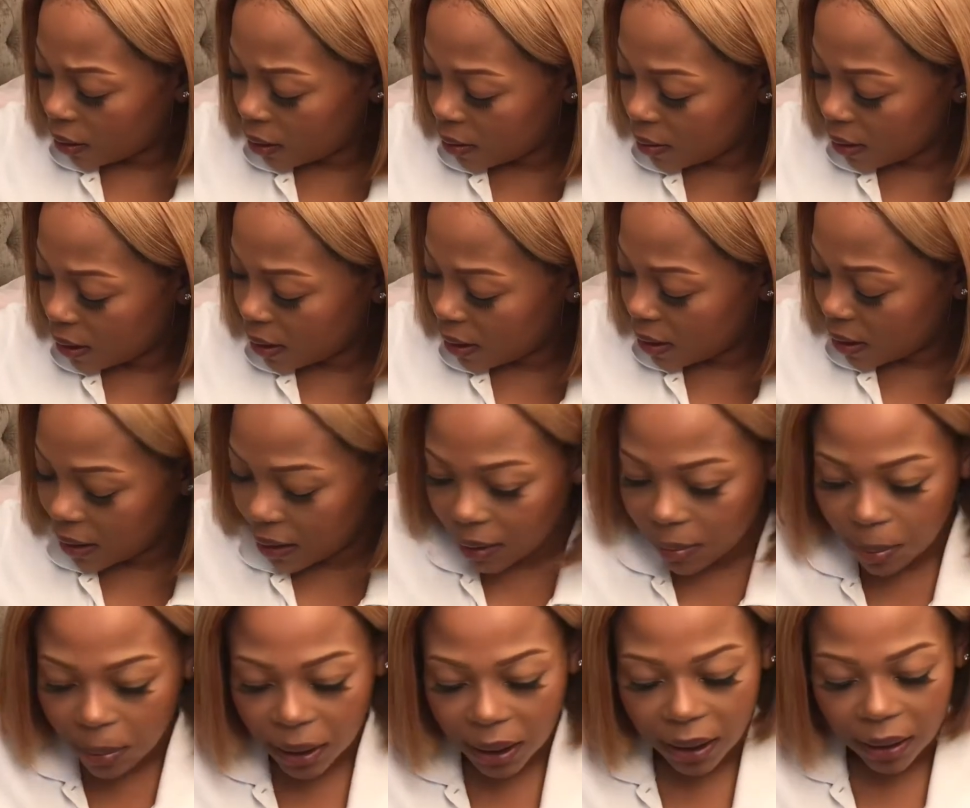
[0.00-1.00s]
this one is
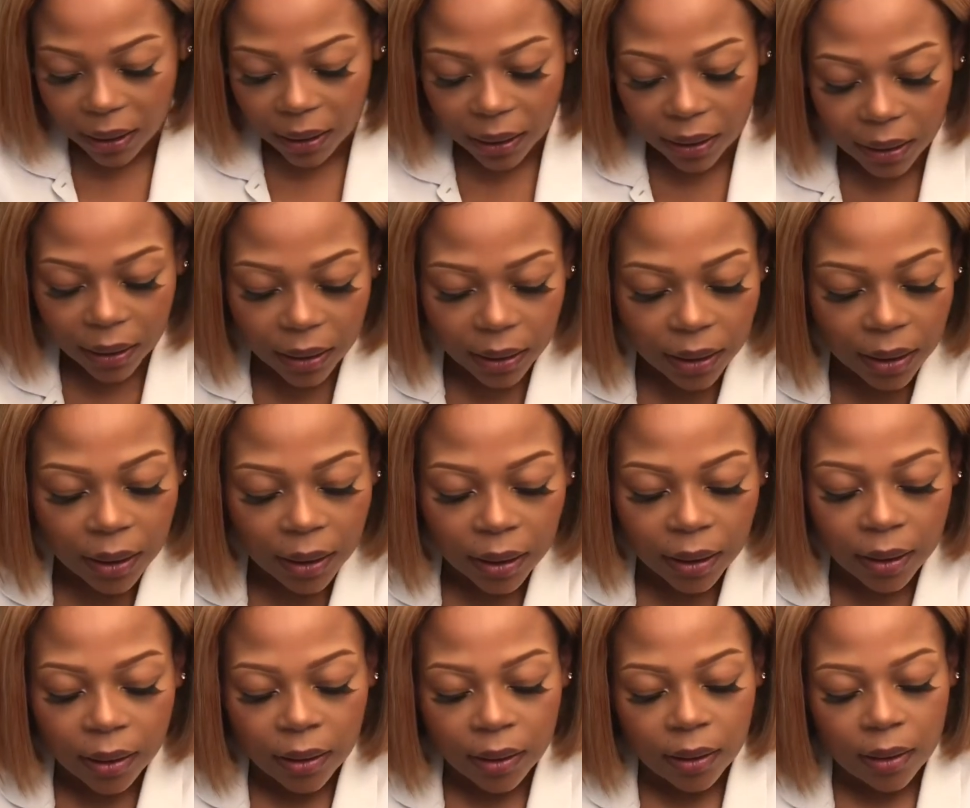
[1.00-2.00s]
sleeping.
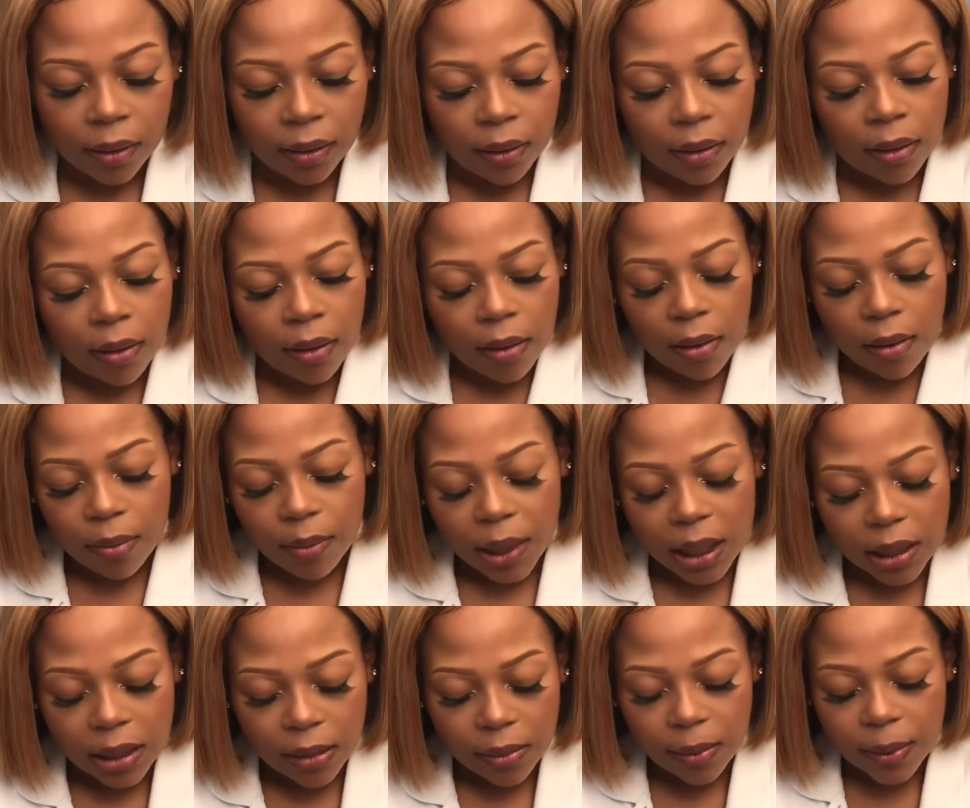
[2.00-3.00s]
Oh, my
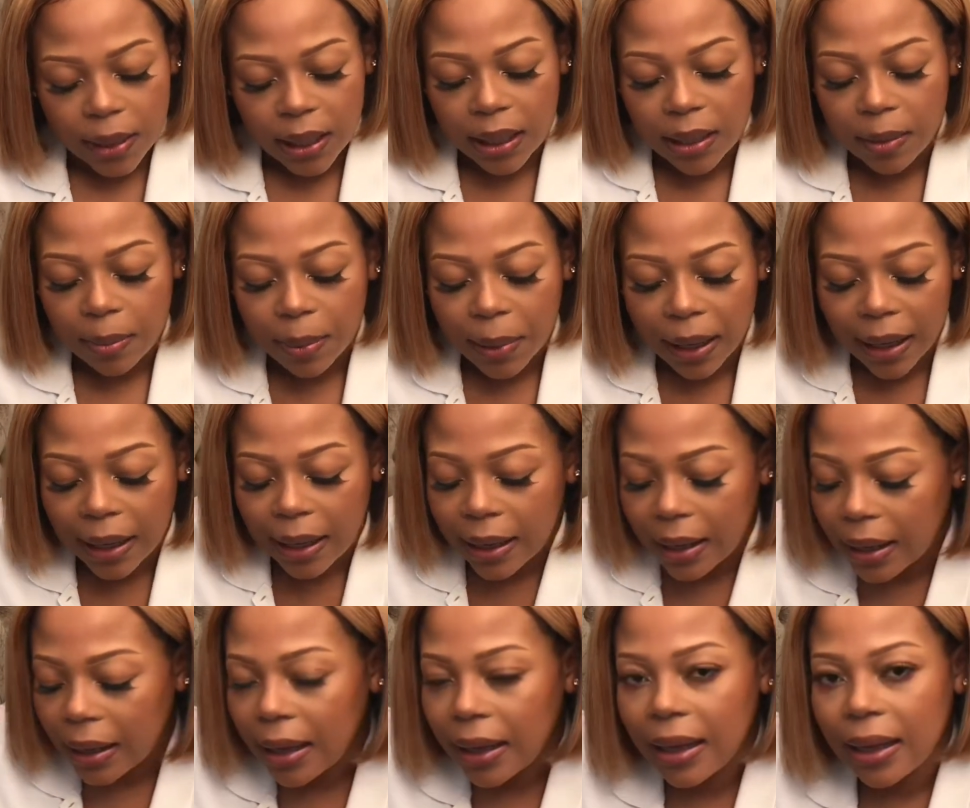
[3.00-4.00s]
sweetie
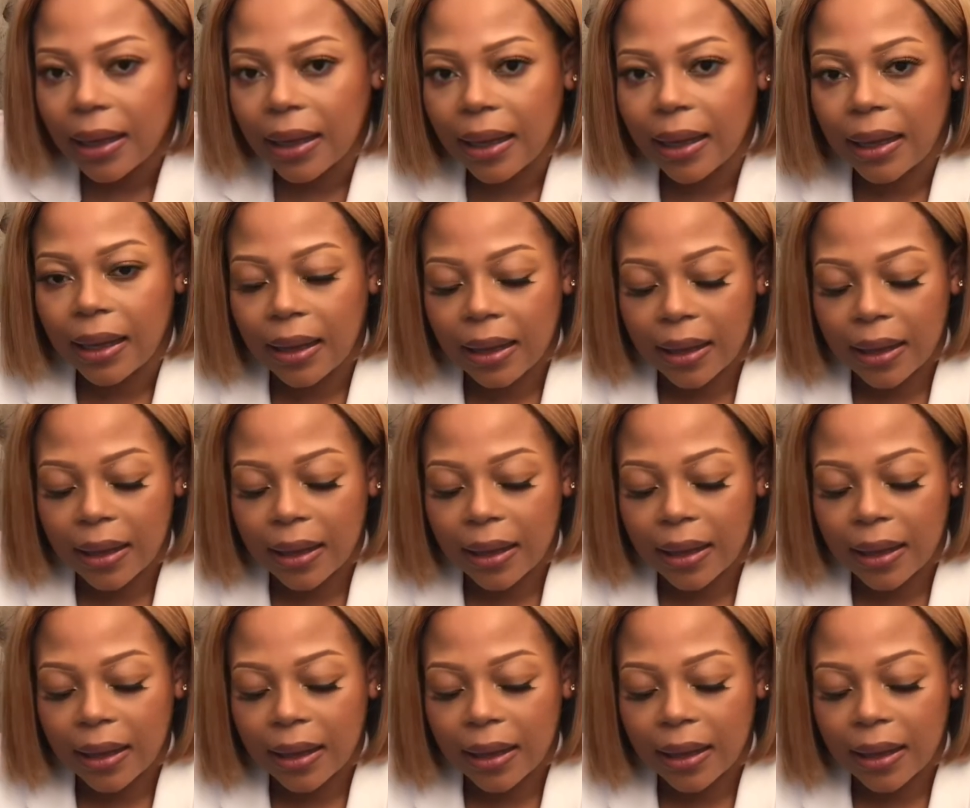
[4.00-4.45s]
pie.